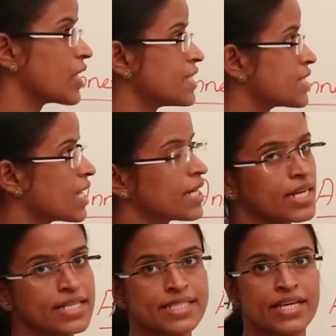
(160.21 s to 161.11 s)
each
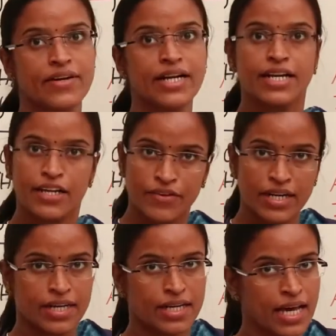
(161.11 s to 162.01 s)
country is given
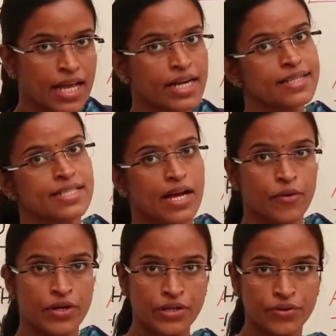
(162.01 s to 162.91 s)
different targets
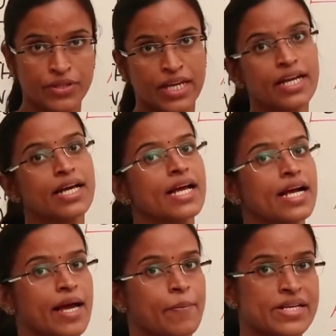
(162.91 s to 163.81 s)
according to their
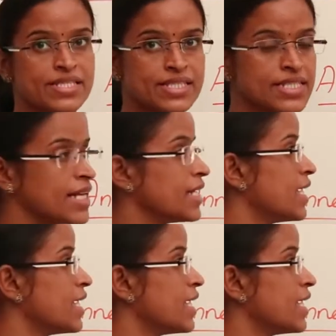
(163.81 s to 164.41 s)
capacity and